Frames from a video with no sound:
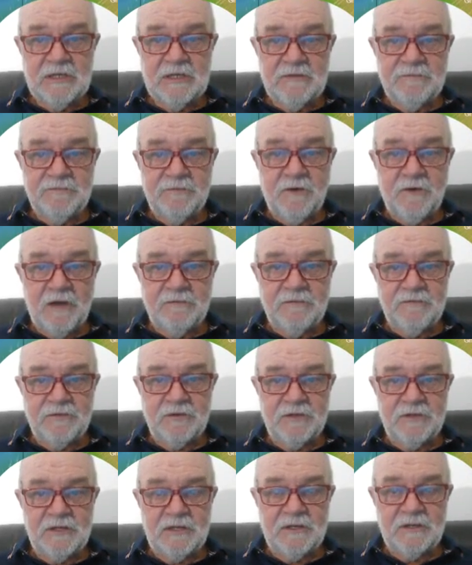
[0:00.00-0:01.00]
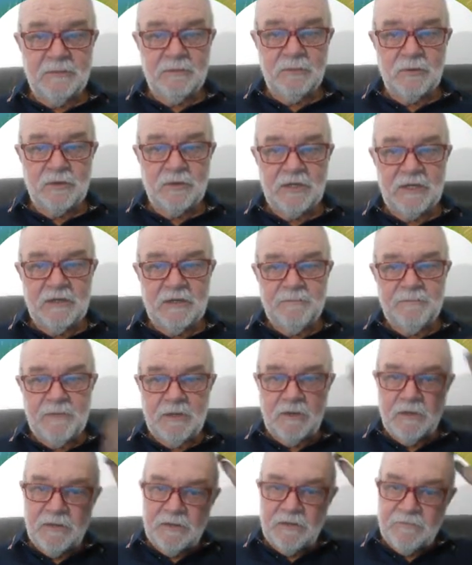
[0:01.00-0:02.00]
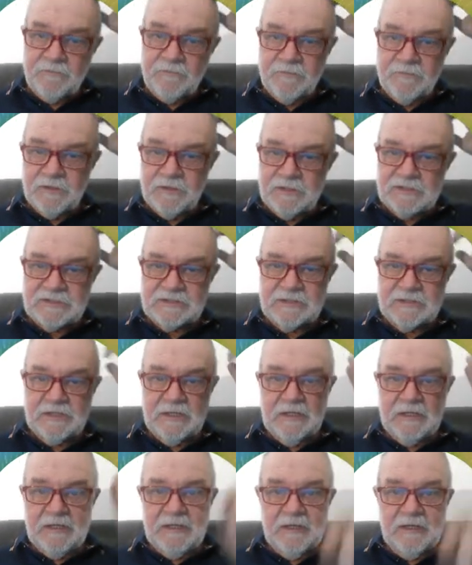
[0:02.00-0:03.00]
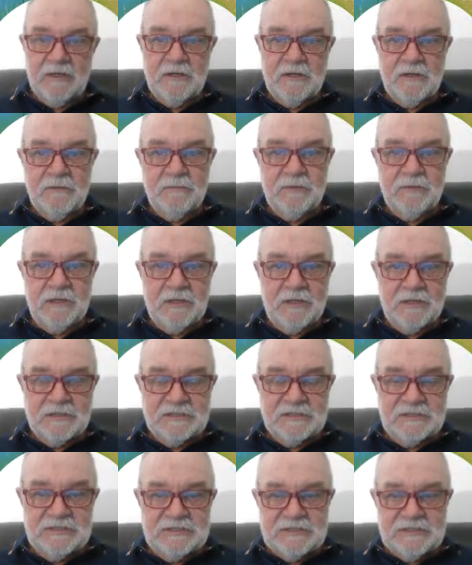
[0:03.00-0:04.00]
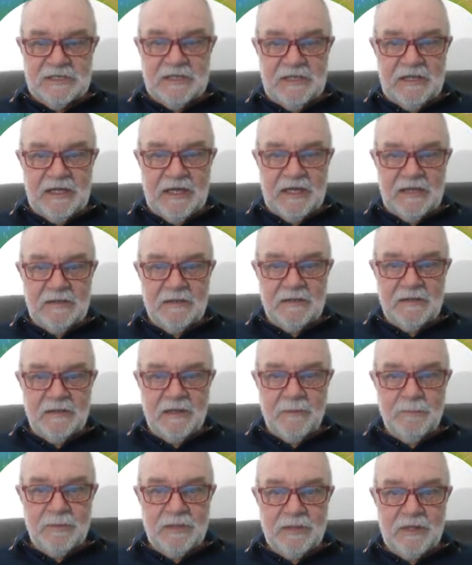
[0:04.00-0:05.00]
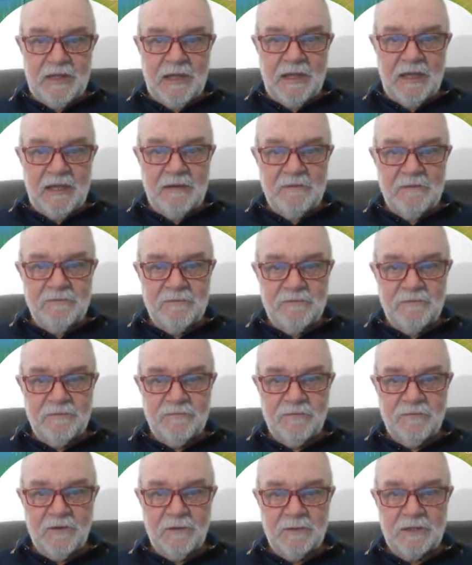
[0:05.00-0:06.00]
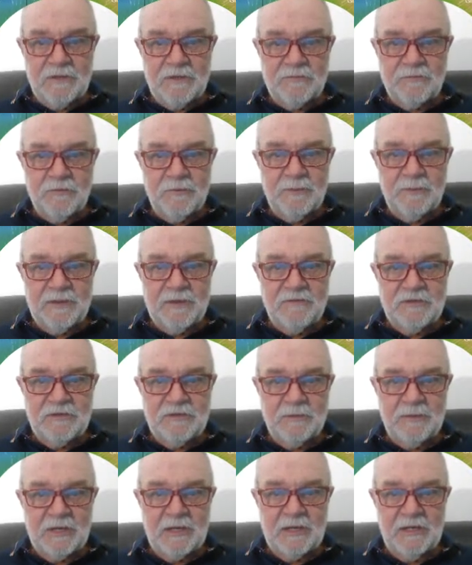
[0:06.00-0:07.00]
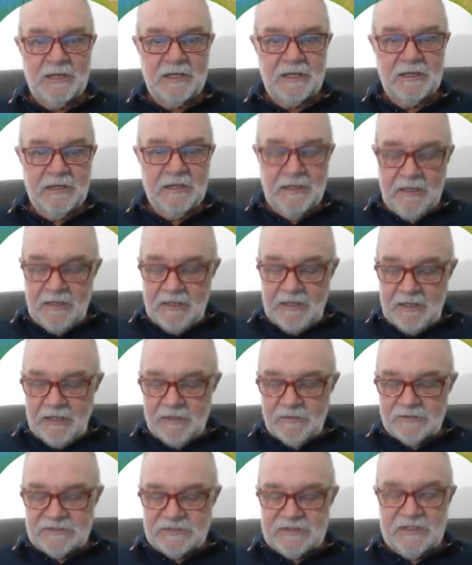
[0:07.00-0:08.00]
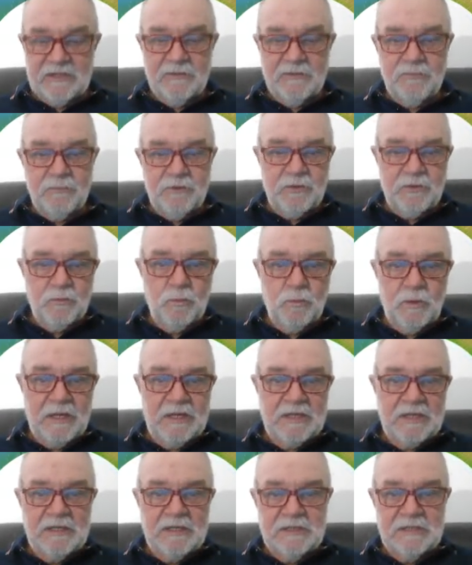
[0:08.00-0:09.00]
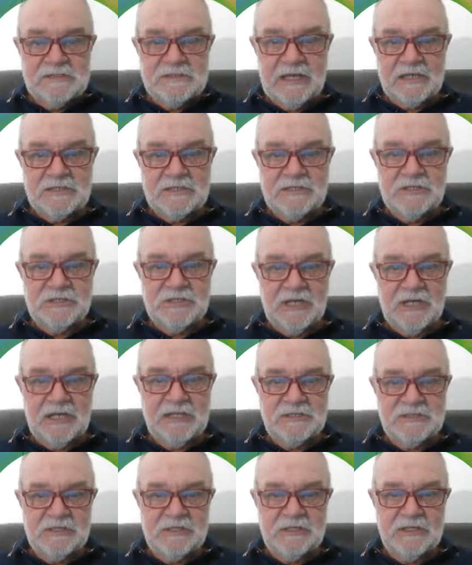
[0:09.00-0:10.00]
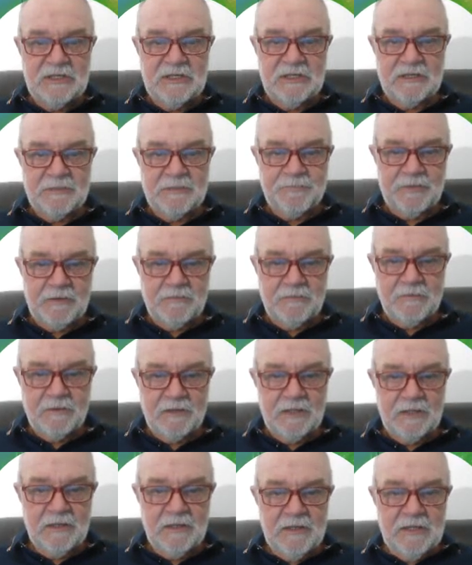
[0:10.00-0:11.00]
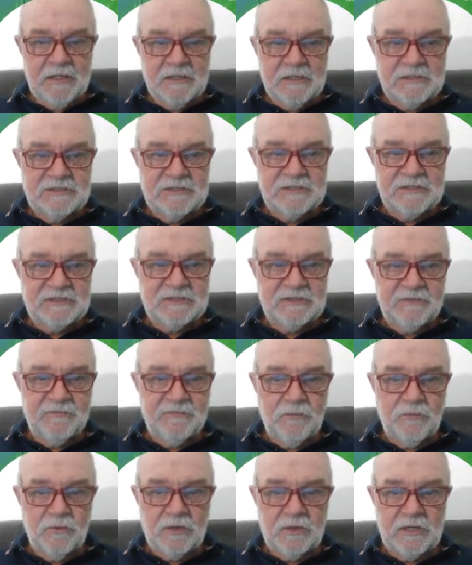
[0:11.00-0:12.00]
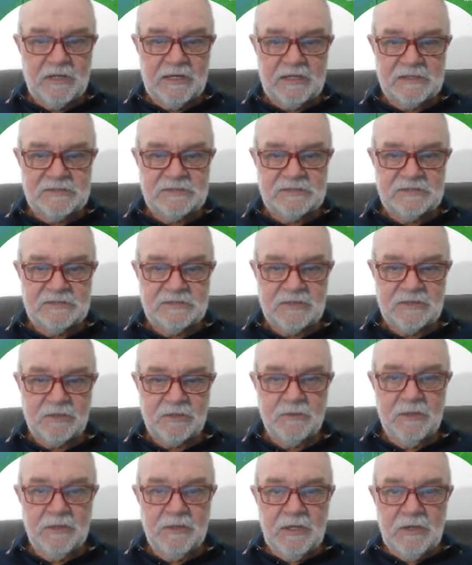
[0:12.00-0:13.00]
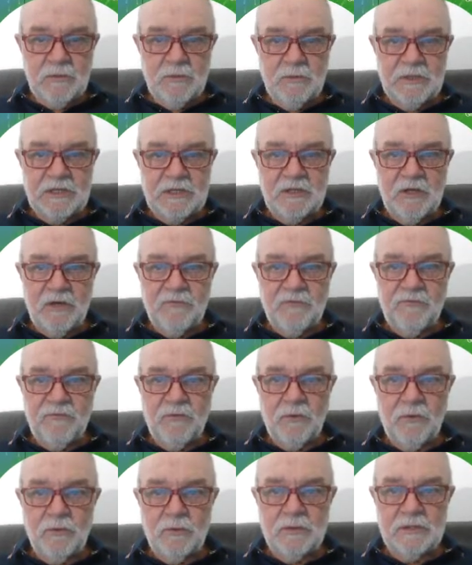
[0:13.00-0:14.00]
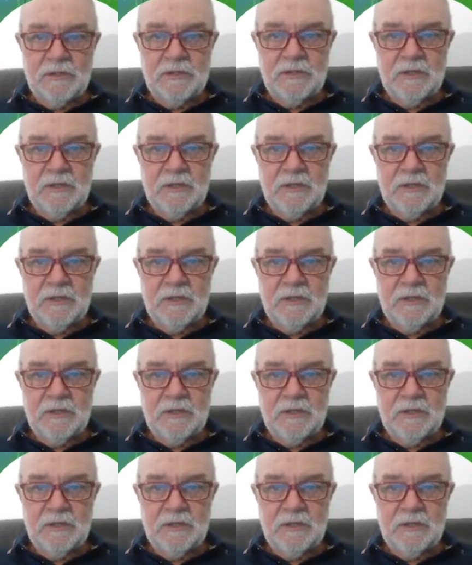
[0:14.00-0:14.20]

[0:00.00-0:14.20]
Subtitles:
5:30 in the morning on the 1st. I don't know whether you can see that number there if you're following it through, but every time I click it, and you'll see the wind is actually changing here, right? Because this is the forecast. So we can go forward